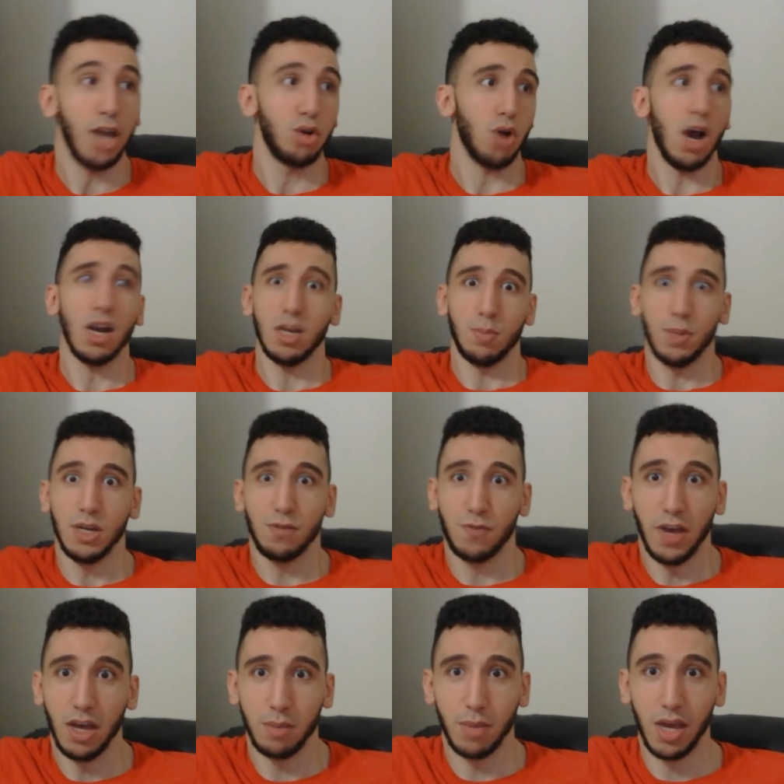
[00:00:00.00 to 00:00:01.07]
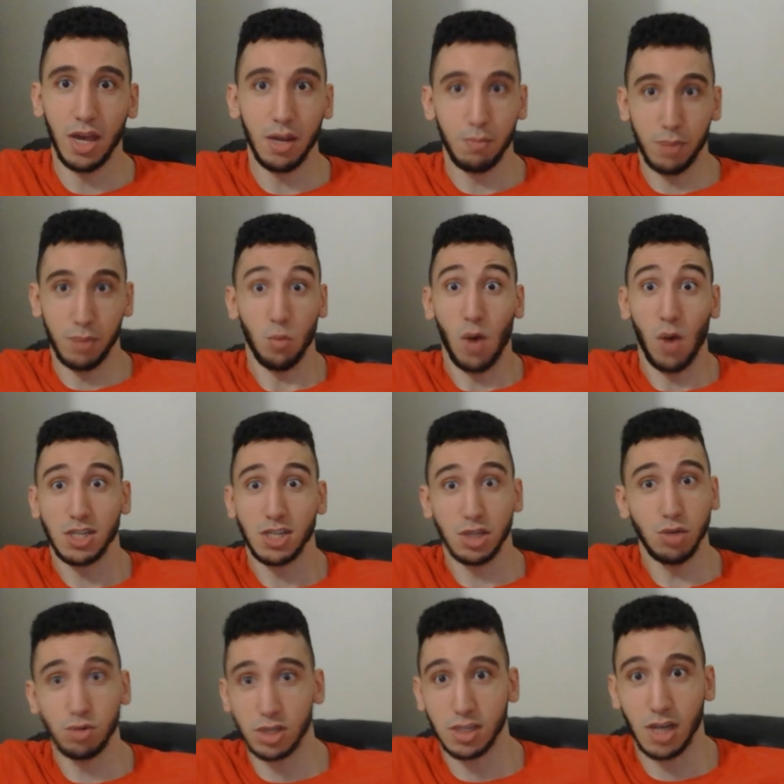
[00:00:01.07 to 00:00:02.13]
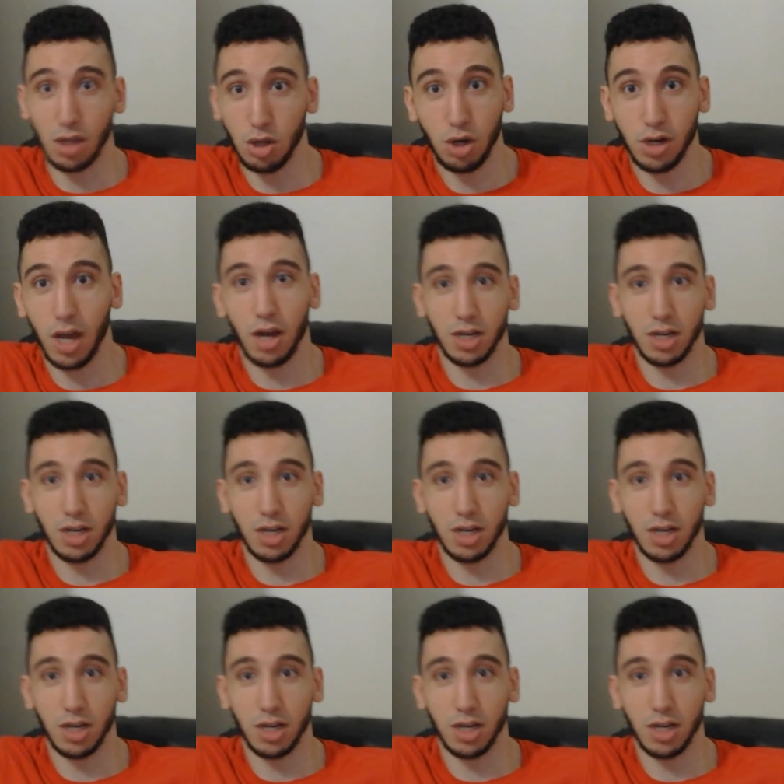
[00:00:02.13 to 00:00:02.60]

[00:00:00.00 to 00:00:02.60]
grounded, big fan man, been watching you since I learned how to